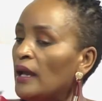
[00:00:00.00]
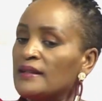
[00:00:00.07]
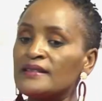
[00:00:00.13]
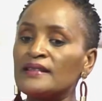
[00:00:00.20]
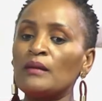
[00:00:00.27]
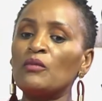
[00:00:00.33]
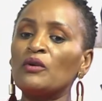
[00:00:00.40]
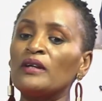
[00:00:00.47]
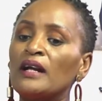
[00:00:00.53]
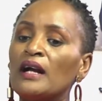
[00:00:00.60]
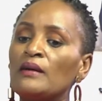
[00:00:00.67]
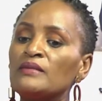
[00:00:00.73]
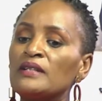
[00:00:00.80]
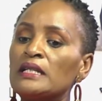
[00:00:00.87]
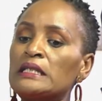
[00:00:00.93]
and somebody
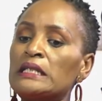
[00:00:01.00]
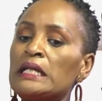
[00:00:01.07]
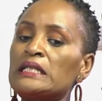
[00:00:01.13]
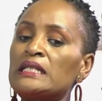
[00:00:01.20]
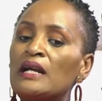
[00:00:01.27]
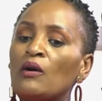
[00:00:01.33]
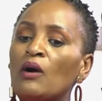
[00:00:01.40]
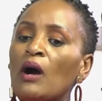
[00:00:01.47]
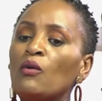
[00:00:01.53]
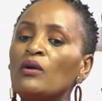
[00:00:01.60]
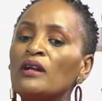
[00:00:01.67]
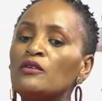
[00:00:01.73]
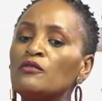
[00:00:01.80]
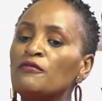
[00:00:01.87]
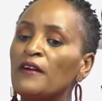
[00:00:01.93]
comes and says, now, I
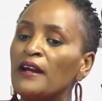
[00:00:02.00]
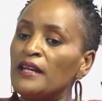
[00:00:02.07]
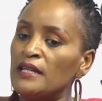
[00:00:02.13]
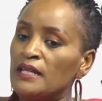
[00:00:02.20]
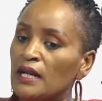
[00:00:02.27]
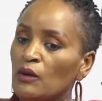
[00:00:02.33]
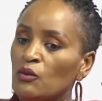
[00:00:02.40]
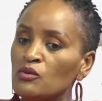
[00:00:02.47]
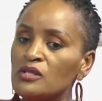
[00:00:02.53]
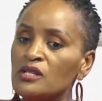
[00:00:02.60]
wanted to find out,